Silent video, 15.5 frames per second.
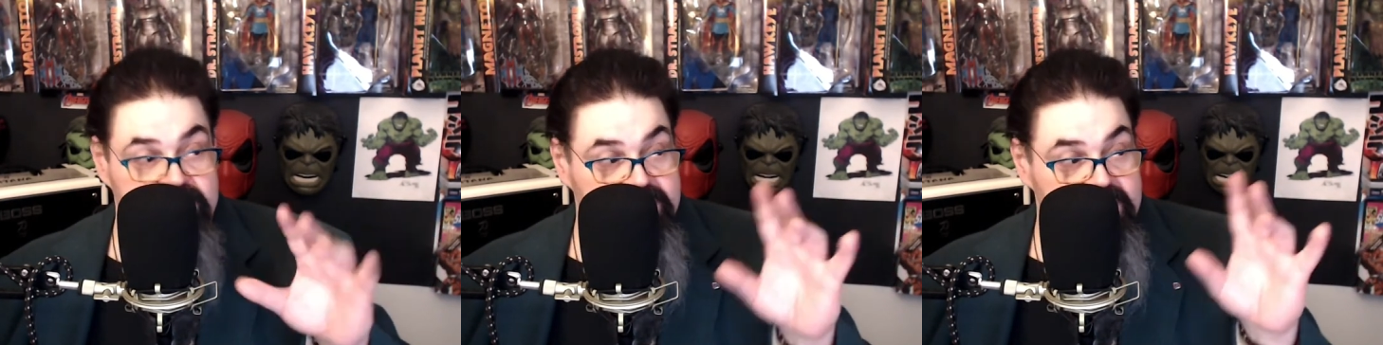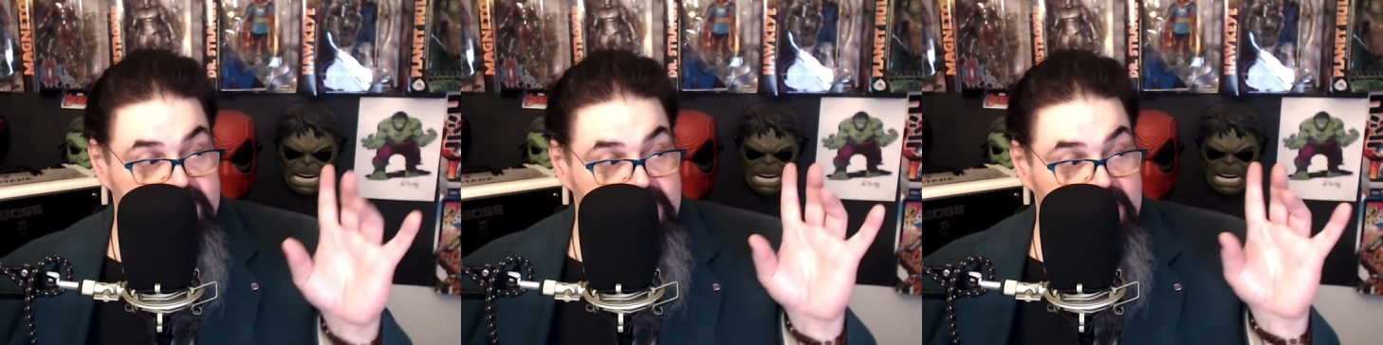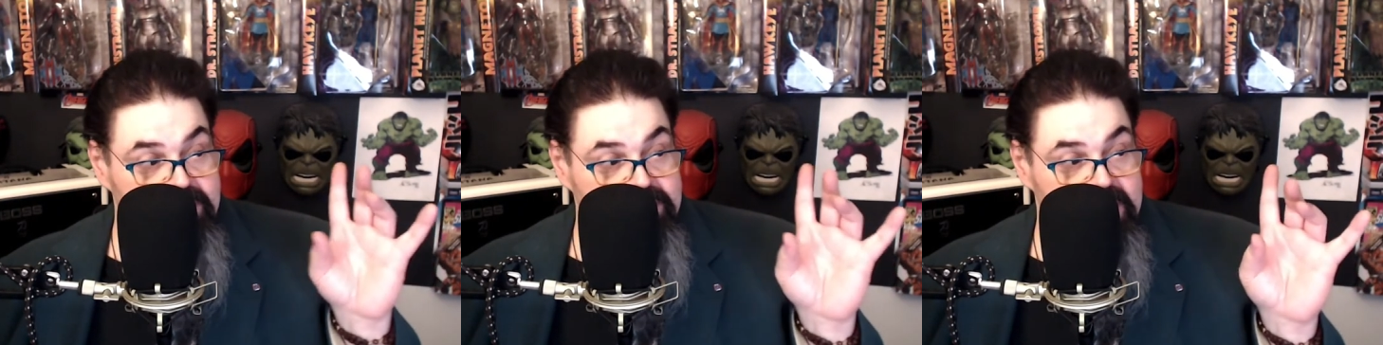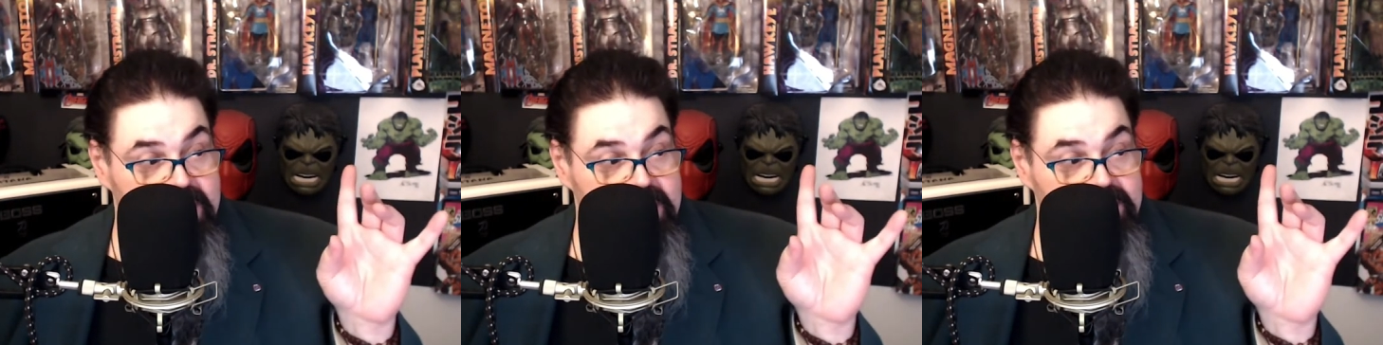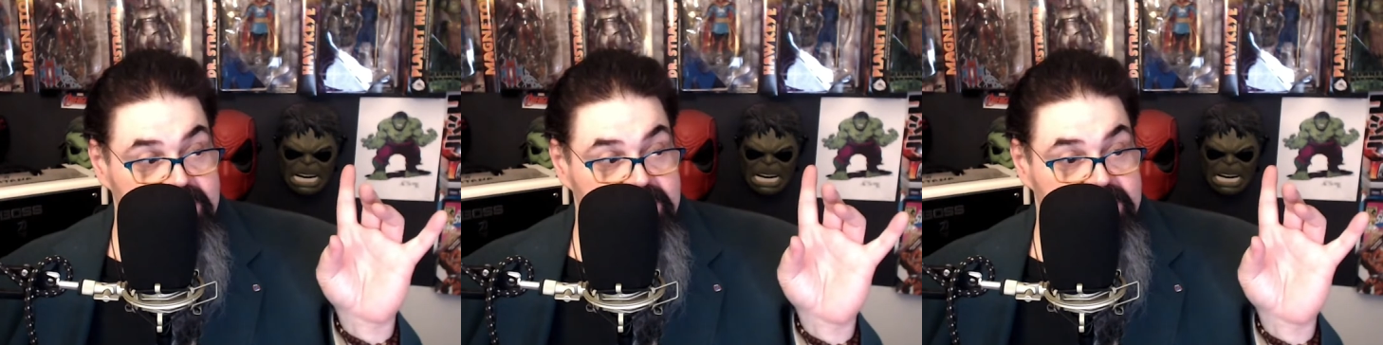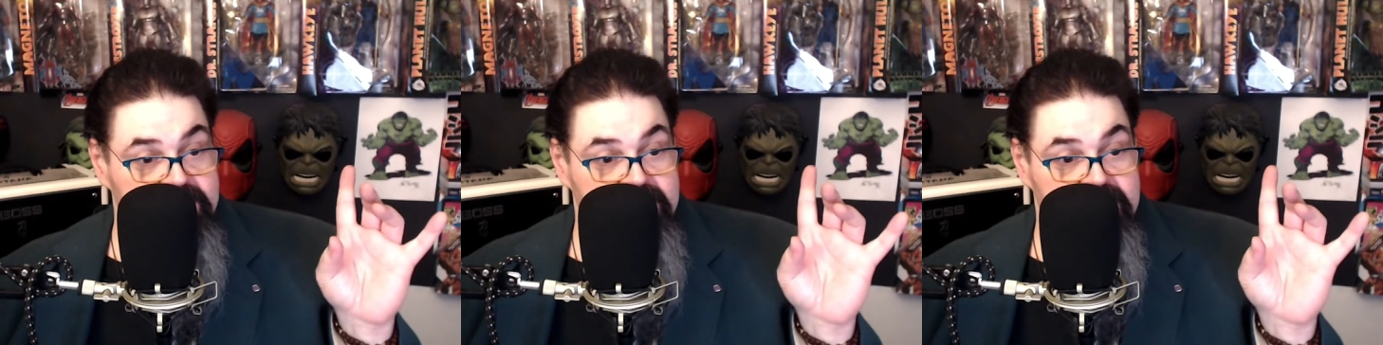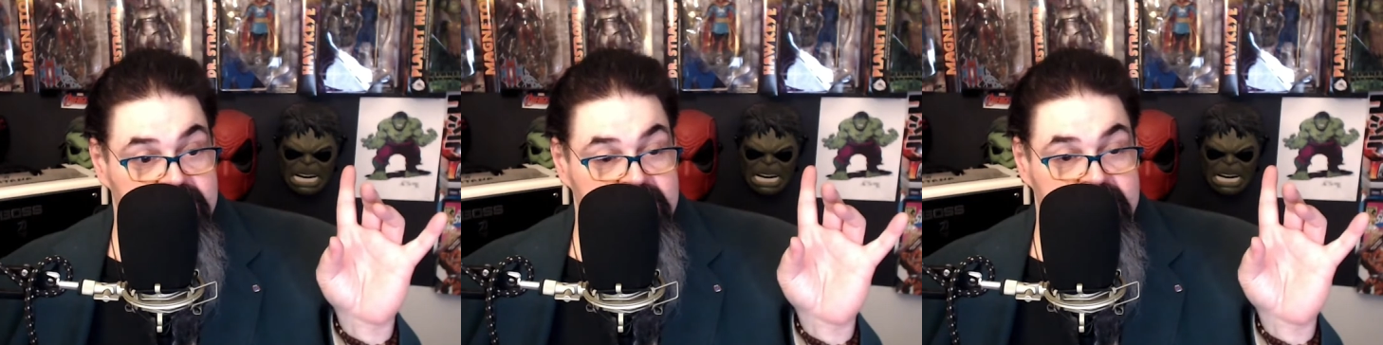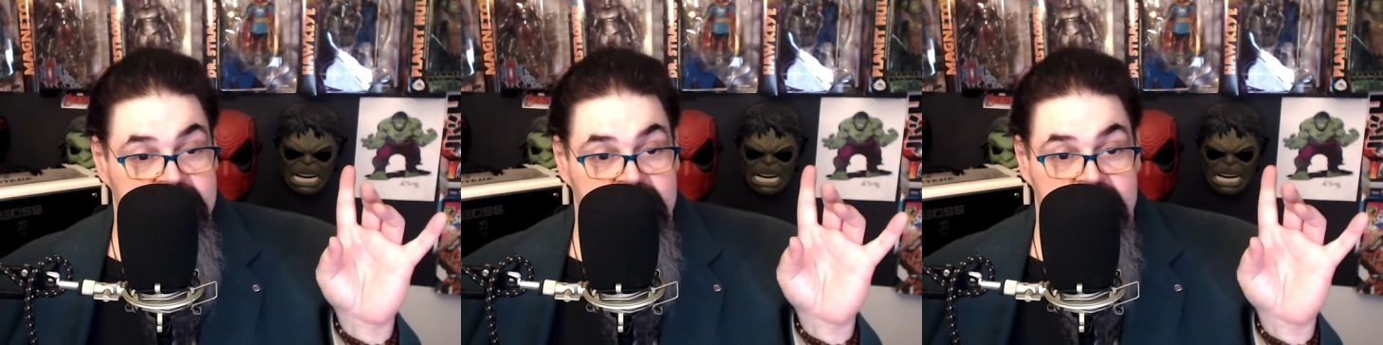to sit out there.
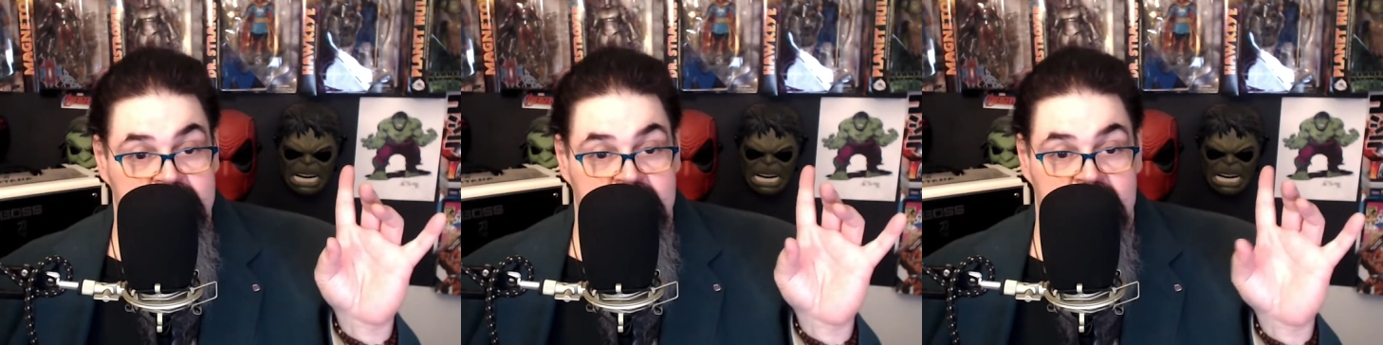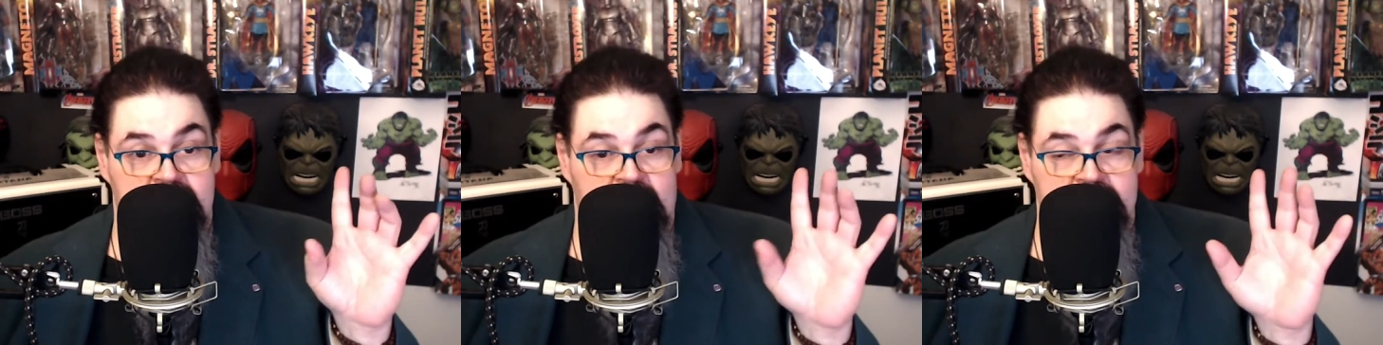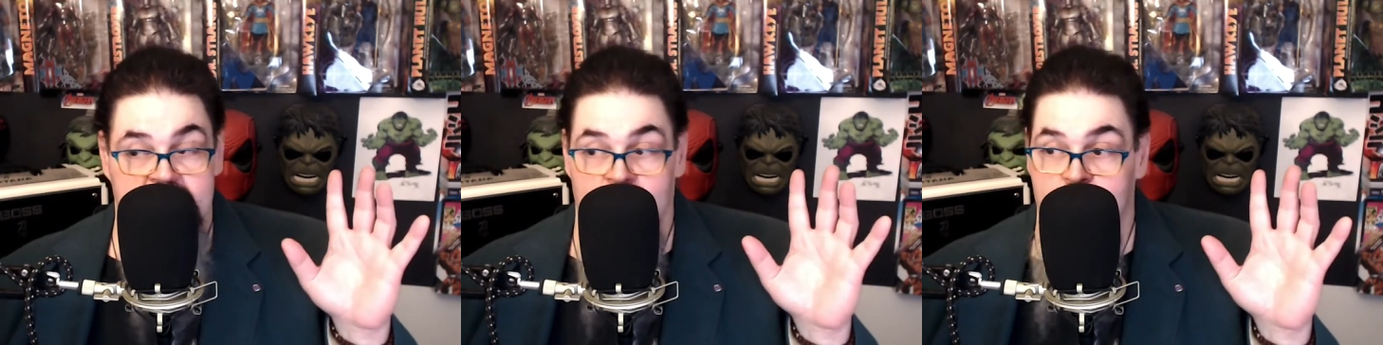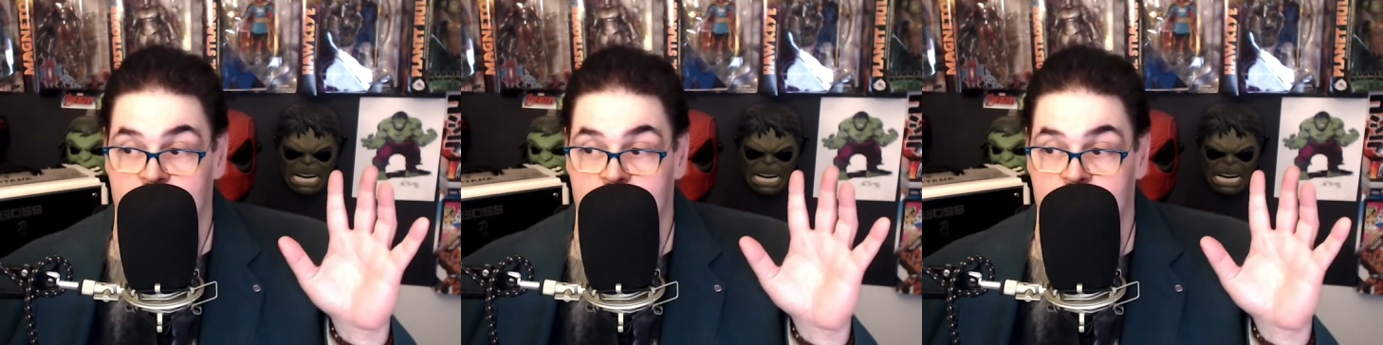I'll